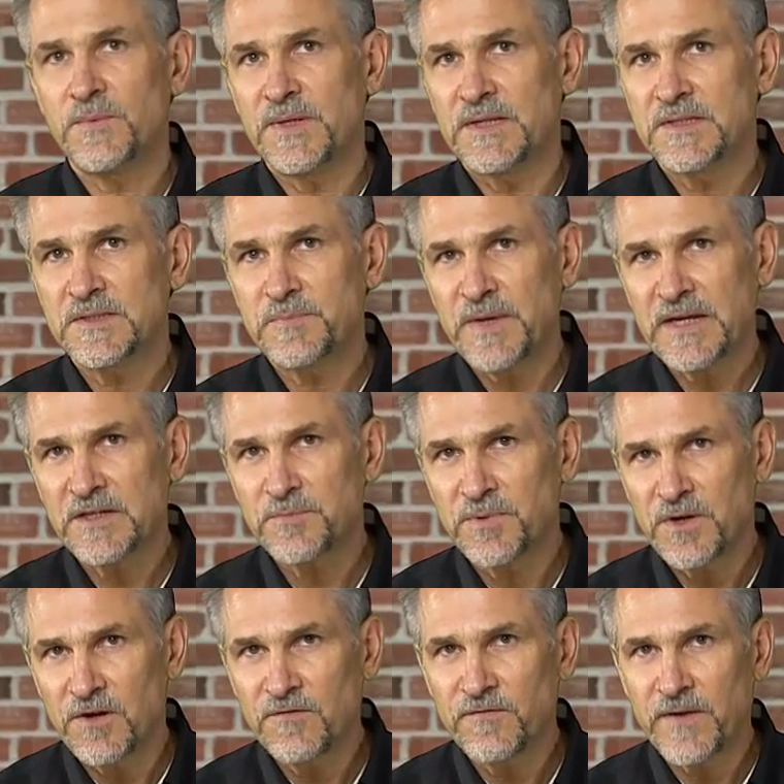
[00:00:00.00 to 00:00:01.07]
we inspect
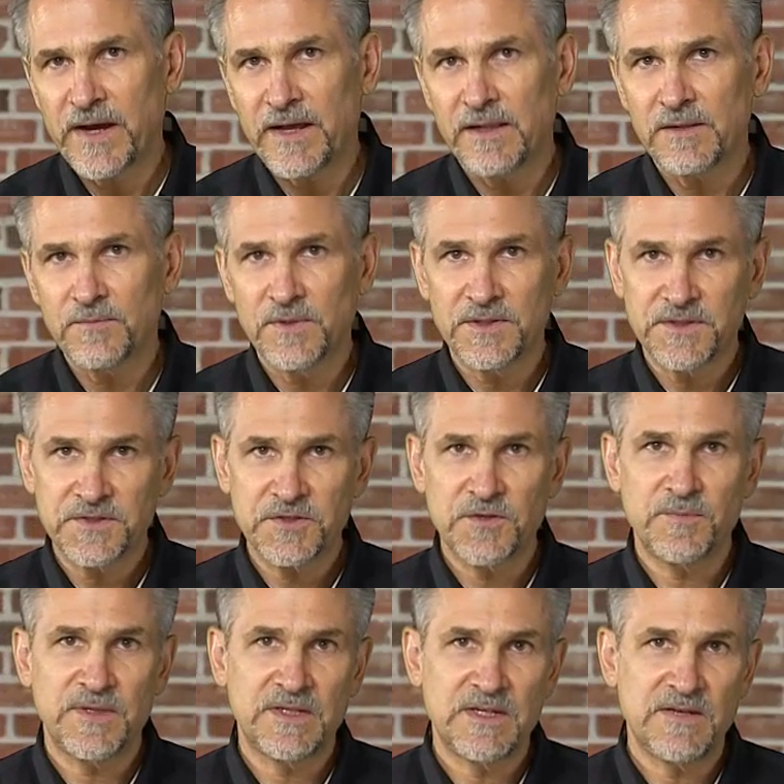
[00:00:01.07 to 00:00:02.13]
profile, we'll
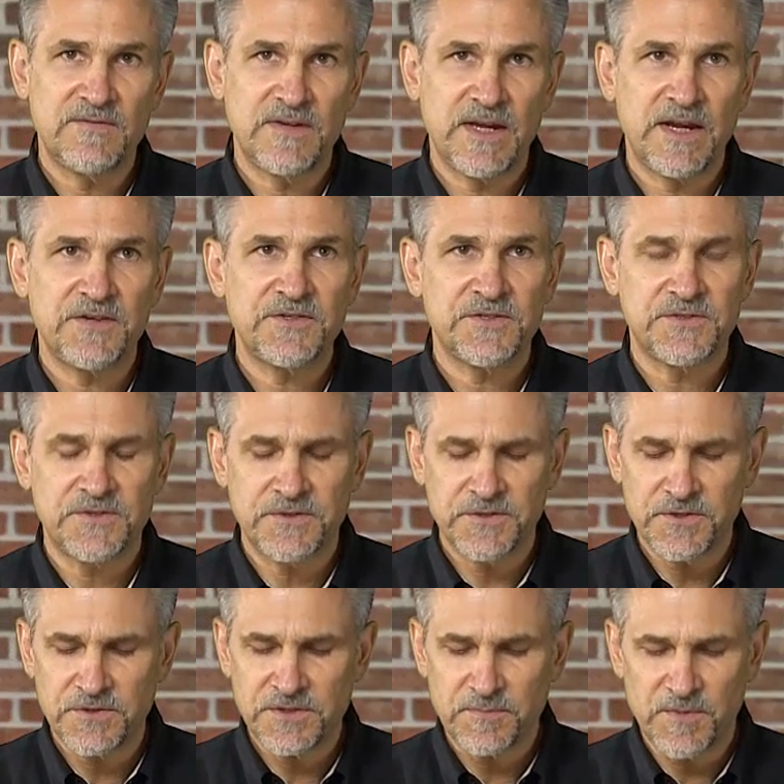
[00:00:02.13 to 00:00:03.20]
assume the deviations are
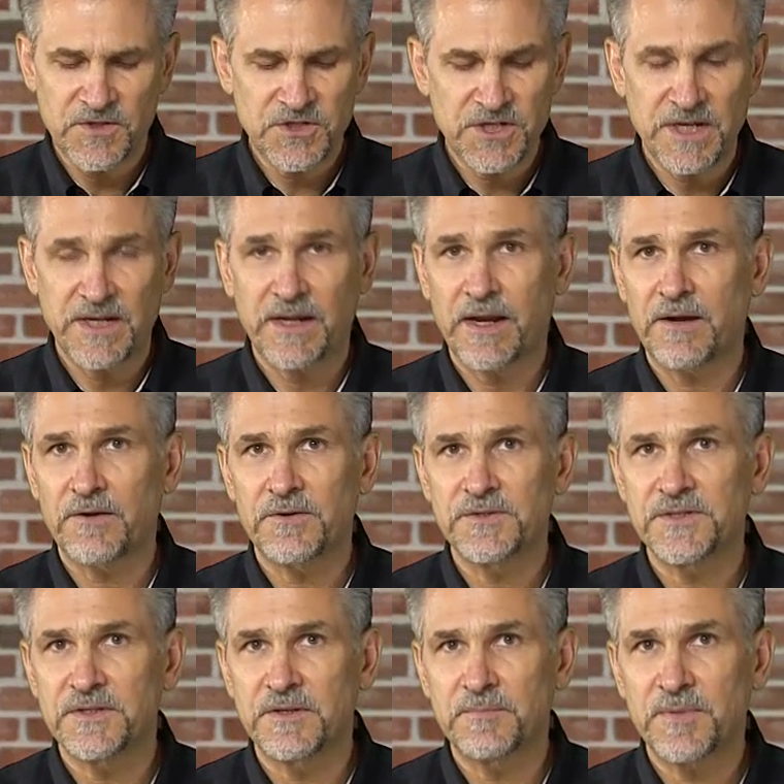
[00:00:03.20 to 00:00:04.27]
due to machining errors
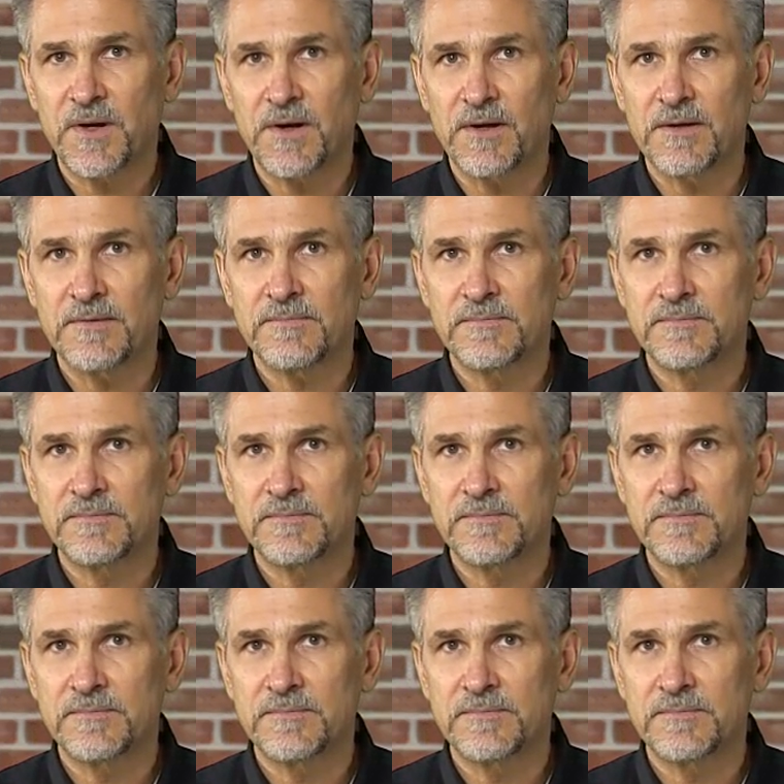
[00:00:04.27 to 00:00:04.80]
in the part.